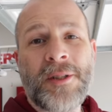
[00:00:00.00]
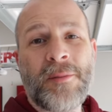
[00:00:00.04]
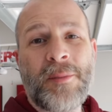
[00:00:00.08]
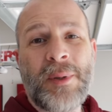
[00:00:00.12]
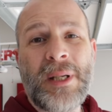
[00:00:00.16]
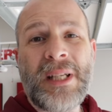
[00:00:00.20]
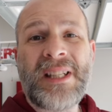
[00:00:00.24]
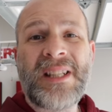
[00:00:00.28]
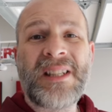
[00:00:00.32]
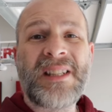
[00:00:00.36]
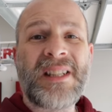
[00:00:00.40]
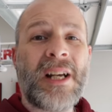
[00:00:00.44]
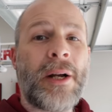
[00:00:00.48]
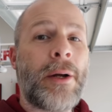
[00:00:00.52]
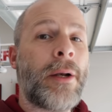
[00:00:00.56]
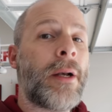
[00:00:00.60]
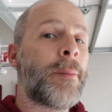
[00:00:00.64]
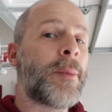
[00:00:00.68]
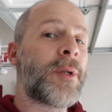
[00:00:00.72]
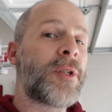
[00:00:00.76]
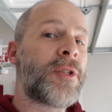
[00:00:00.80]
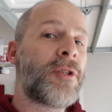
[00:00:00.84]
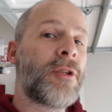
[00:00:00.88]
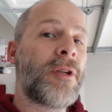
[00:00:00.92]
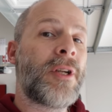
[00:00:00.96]
and pieces out and
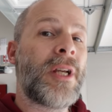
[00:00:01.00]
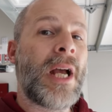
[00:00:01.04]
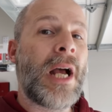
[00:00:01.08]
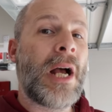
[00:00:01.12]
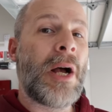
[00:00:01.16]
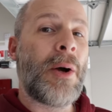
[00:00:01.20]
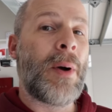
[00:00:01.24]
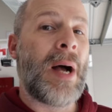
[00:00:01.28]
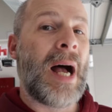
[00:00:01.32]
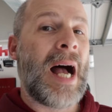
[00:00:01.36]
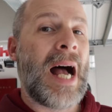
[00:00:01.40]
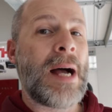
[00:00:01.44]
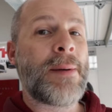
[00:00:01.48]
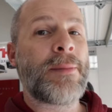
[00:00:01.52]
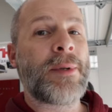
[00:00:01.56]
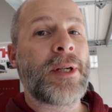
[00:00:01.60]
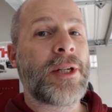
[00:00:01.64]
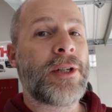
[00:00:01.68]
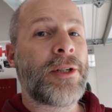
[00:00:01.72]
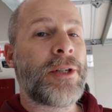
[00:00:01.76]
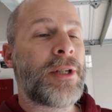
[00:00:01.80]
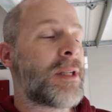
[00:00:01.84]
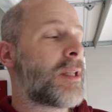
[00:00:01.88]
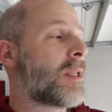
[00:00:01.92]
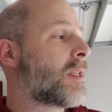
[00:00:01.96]
I'm gonna show you how I'm
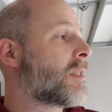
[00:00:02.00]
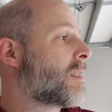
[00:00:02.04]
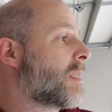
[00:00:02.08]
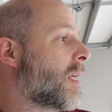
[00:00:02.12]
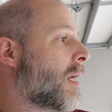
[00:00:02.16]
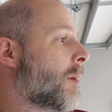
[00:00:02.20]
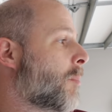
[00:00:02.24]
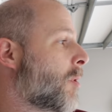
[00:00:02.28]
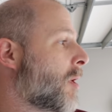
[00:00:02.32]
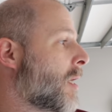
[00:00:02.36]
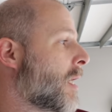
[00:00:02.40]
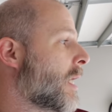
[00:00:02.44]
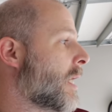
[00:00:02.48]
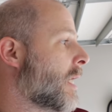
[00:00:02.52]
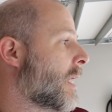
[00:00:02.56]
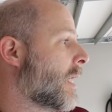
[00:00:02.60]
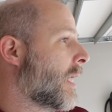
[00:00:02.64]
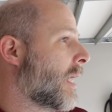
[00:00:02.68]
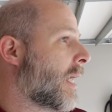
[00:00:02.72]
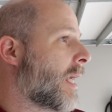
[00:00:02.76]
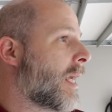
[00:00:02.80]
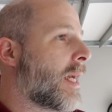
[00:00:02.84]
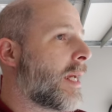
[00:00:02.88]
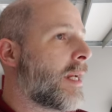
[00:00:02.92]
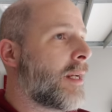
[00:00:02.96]
gonna hook this up.
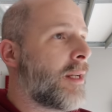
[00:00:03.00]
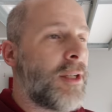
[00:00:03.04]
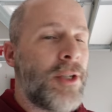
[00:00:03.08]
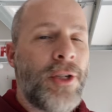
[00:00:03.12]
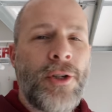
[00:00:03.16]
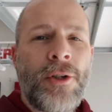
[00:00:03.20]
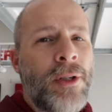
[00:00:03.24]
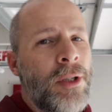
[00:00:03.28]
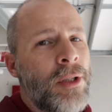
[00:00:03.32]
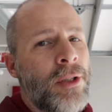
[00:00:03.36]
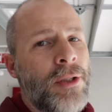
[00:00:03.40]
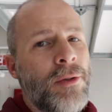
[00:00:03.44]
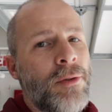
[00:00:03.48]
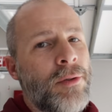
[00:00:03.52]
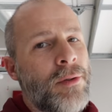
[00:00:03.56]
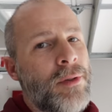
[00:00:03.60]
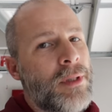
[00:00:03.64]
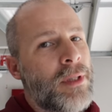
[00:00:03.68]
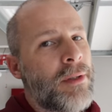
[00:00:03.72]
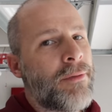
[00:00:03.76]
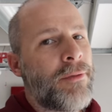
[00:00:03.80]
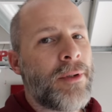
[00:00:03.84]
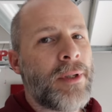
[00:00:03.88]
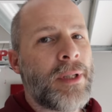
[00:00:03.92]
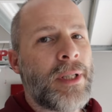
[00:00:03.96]
And you could do
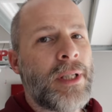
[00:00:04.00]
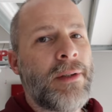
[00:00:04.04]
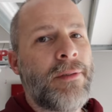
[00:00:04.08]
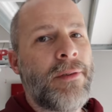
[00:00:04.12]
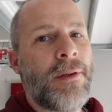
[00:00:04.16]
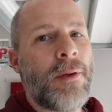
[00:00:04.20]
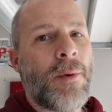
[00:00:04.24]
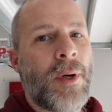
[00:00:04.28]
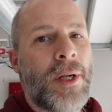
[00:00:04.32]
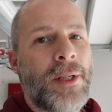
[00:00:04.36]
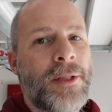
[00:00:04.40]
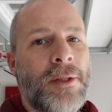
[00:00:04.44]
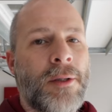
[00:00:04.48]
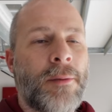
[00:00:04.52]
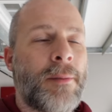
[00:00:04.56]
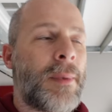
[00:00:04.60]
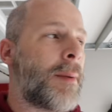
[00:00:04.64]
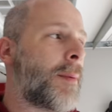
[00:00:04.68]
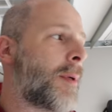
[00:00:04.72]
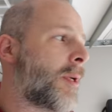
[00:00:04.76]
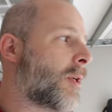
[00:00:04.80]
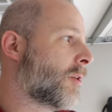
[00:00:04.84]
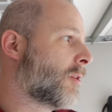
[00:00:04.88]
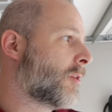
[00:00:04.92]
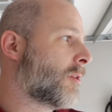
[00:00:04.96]
differently if you want to.
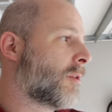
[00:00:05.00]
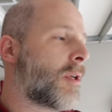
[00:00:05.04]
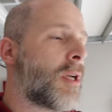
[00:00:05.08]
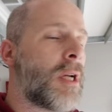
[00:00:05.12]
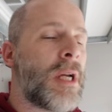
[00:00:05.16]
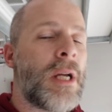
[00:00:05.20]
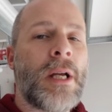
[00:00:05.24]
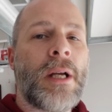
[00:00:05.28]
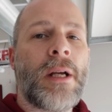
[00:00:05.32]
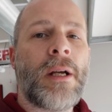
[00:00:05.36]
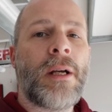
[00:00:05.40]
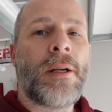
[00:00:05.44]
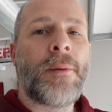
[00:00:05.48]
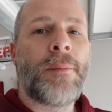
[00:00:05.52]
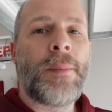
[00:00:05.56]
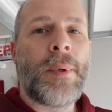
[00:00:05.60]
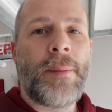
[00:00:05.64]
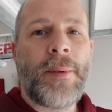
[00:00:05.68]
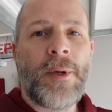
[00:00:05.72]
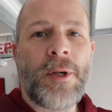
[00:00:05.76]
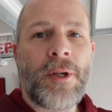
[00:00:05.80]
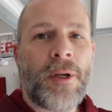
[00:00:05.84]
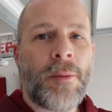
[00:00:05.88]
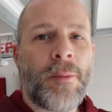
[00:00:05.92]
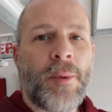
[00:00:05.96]
Maybe your,
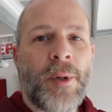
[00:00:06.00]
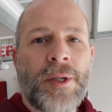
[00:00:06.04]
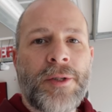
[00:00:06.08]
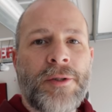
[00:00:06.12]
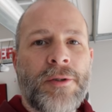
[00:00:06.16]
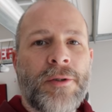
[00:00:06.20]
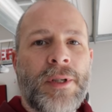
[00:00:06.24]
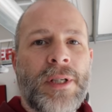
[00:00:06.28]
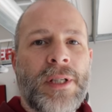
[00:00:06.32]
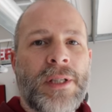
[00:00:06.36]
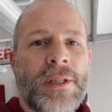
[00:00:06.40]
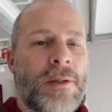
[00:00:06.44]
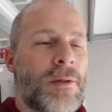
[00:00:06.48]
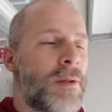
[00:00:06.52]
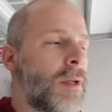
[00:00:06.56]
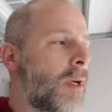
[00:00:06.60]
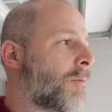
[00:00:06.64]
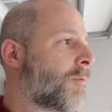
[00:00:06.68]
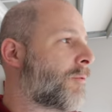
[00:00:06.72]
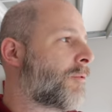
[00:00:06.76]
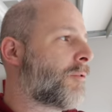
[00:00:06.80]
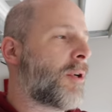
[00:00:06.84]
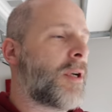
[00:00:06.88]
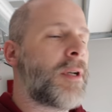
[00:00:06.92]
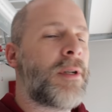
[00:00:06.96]
maybe your compressor isn't
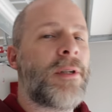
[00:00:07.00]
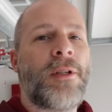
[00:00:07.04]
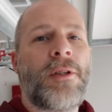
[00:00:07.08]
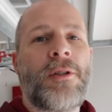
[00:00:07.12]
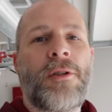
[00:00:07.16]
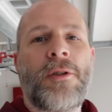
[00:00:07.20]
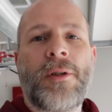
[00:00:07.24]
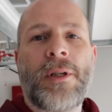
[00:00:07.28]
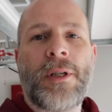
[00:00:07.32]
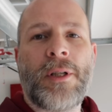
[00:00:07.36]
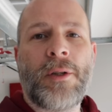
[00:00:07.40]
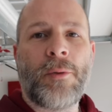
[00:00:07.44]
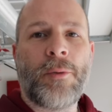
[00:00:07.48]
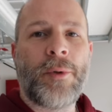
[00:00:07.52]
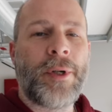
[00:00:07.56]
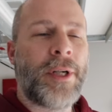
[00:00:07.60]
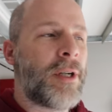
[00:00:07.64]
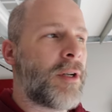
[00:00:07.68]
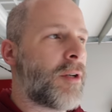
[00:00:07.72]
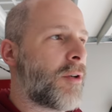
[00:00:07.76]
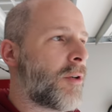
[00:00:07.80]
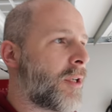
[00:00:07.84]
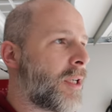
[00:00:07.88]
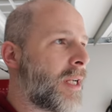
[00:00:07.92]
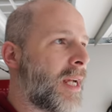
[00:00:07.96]
up front and you do it in the
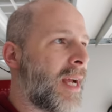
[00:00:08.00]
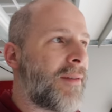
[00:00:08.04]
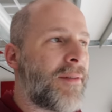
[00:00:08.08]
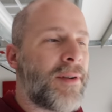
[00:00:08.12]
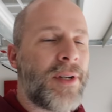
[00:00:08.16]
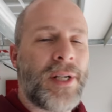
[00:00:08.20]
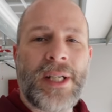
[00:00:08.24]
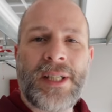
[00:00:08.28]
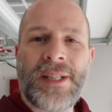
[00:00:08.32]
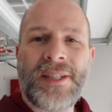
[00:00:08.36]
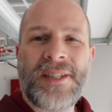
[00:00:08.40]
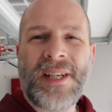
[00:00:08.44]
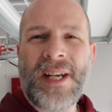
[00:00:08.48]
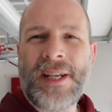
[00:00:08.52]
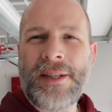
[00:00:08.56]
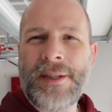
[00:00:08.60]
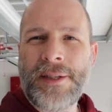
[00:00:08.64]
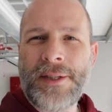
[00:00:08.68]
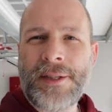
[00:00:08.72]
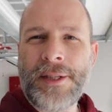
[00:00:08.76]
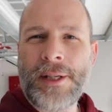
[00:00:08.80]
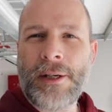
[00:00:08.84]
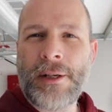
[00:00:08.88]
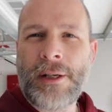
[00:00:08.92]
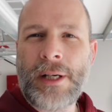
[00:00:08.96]
rear or you have it inside the
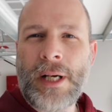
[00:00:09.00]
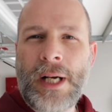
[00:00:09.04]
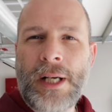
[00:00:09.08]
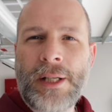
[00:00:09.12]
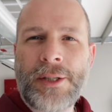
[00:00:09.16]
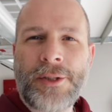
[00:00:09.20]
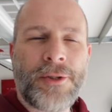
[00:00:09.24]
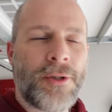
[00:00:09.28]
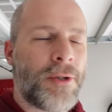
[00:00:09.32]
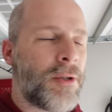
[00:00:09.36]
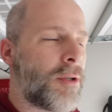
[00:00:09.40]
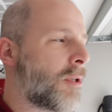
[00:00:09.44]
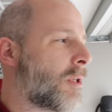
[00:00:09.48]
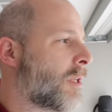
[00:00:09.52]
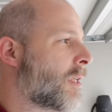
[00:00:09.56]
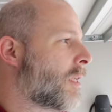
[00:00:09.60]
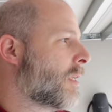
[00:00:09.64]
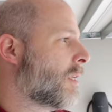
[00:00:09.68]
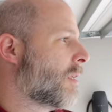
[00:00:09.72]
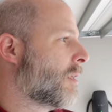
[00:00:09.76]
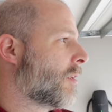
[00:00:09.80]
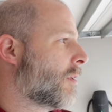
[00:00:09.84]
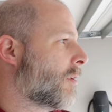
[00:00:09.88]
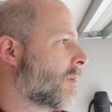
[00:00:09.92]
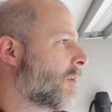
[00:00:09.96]
center console
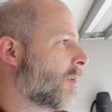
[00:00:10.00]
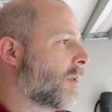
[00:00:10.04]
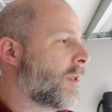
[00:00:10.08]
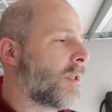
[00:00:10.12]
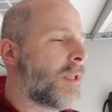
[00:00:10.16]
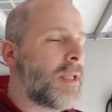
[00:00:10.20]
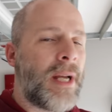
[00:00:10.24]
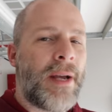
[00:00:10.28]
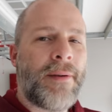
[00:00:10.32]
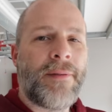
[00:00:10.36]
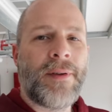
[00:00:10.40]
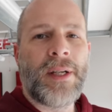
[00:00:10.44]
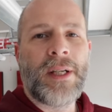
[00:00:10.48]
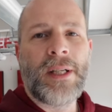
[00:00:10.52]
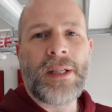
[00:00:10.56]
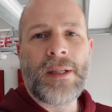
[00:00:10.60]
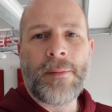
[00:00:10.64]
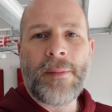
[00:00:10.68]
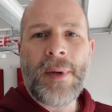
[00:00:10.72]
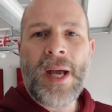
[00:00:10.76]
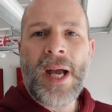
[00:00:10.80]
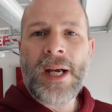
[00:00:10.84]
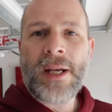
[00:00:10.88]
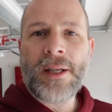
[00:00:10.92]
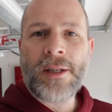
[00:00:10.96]
or you have it in the
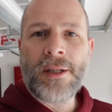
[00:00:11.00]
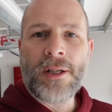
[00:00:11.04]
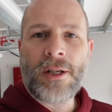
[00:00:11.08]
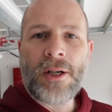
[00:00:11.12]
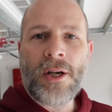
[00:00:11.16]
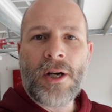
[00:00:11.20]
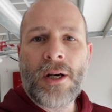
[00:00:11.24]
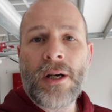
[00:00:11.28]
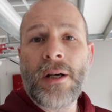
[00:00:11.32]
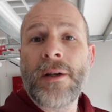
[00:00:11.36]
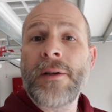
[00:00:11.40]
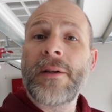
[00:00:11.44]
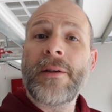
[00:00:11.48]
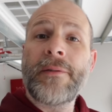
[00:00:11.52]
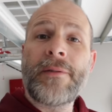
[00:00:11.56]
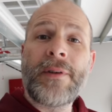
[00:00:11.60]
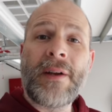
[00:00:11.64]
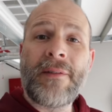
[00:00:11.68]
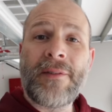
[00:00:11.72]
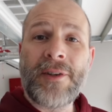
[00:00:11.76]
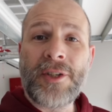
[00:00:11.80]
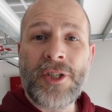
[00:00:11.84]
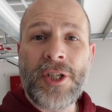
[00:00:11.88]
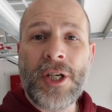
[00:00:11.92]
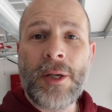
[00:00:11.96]
back of the car if you
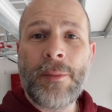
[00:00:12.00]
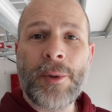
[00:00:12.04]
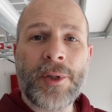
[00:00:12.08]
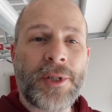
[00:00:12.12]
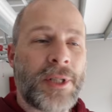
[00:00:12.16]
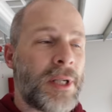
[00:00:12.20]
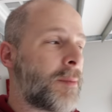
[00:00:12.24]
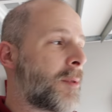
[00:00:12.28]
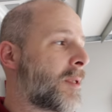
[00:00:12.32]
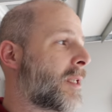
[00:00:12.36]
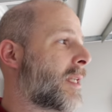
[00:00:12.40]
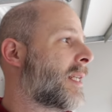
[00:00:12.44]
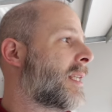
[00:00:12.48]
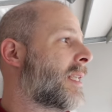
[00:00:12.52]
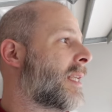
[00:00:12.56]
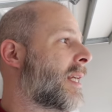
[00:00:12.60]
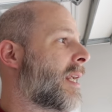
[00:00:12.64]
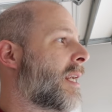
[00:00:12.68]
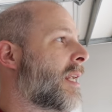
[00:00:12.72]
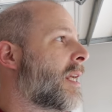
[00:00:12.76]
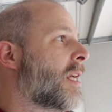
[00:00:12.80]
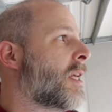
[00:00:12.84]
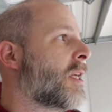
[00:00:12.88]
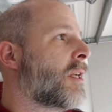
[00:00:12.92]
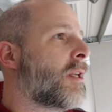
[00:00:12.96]
have a Jeep or something like
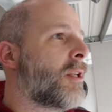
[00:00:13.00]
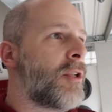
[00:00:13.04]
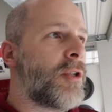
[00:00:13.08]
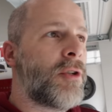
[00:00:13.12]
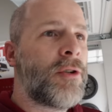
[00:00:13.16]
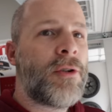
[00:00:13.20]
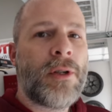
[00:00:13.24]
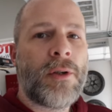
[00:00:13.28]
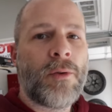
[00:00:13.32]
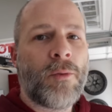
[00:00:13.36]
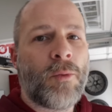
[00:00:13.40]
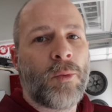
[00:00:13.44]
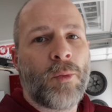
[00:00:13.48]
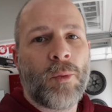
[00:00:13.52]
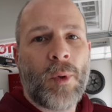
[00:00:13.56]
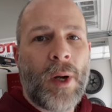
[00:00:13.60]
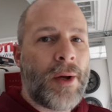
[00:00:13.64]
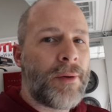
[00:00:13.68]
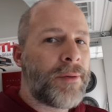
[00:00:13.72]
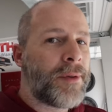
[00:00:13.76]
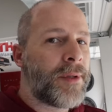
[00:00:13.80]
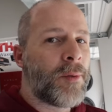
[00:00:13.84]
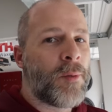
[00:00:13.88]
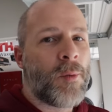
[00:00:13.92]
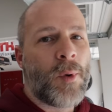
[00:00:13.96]
that. You can
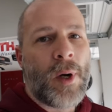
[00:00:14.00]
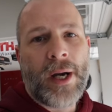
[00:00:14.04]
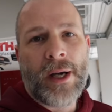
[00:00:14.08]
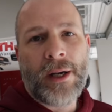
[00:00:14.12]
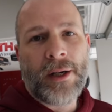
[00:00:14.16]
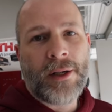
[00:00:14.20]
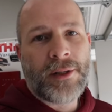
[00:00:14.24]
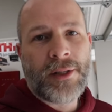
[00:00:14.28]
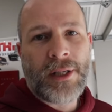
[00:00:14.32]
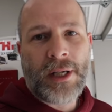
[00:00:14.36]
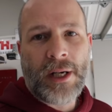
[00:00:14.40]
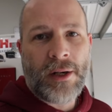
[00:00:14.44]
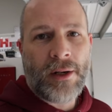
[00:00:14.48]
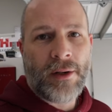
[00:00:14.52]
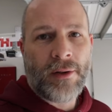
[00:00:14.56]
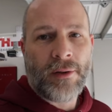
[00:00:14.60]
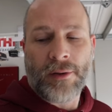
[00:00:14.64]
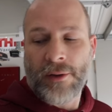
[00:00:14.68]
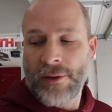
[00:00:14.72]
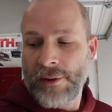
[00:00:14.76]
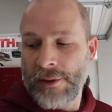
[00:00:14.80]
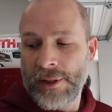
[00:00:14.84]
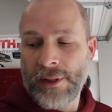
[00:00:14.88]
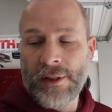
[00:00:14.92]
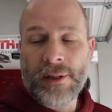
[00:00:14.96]
route the wires how,
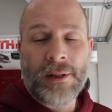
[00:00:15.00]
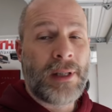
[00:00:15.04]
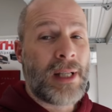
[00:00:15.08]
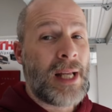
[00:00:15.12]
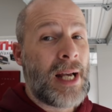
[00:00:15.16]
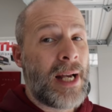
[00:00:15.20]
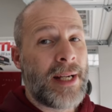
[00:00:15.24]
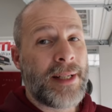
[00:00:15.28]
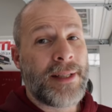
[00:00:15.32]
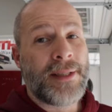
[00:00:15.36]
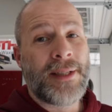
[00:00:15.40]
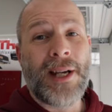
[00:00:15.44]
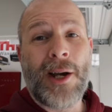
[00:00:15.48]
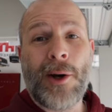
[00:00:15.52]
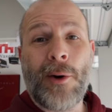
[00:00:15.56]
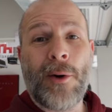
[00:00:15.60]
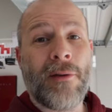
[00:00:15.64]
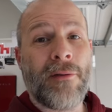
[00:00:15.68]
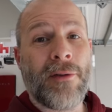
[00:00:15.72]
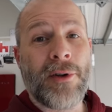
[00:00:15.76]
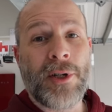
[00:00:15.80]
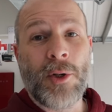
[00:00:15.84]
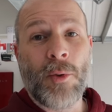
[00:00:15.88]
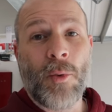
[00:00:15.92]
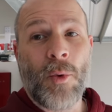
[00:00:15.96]
or the lines
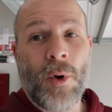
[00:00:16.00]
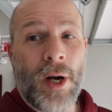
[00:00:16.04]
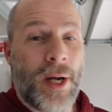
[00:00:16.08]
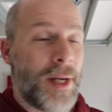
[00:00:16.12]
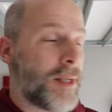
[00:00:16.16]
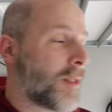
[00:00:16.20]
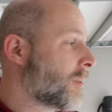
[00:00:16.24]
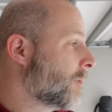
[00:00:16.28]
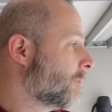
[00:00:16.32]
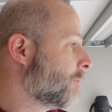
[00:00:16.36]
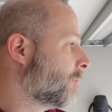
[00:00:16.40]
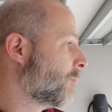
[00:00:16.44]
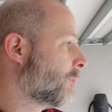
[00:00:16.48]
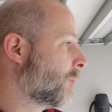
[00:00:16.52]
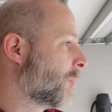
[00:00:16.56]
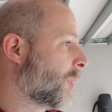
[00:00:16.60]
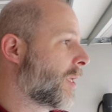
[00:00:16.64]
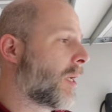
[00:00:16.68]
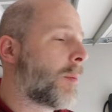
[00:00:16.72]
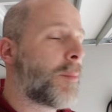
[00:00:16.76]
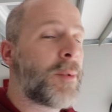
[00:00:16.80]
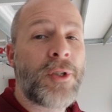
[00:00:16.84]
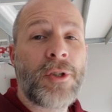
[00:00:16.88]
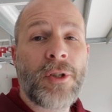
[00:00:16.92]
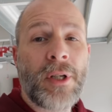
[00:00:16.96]
however you want. But
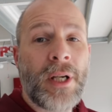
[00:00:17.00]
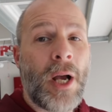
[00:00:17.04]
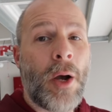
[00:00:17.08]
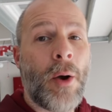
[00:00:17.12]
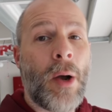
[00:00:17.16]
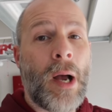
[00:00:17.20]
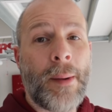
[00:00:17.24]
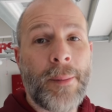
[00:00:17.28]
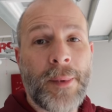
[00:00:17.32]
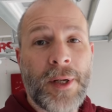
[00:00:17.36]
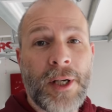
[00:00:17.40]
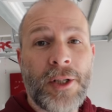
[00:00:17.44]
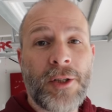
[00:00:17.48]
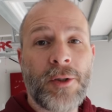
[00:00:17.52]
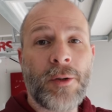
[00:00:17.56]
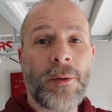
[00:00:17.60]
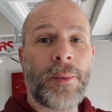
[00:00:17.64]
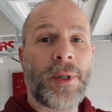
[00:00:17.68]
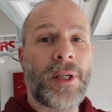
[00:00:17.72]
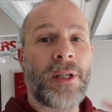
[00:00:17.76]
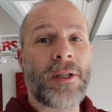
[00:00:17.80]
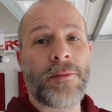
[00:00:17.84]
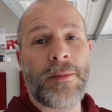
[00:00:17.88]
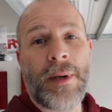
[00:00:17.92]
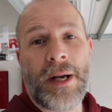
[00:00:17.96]
I'm gonna show you how I'm gonna do it
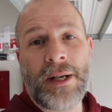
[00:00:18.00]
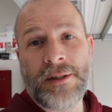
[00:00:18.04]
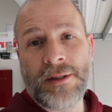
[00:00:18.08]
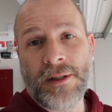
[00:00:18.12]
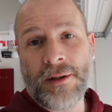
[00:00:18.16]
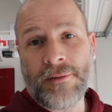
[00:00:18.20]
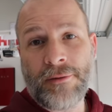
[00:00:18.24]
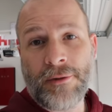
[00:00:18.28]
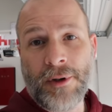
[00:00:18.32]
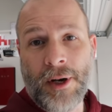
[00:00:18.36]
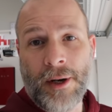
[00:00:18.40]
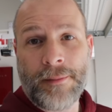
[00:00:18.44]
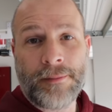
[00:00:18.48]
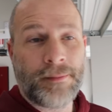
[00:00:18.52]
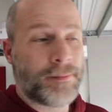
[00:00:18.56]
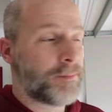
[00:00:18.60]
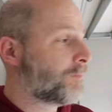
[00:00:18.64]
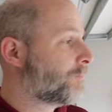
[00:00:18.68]
because mine's up front.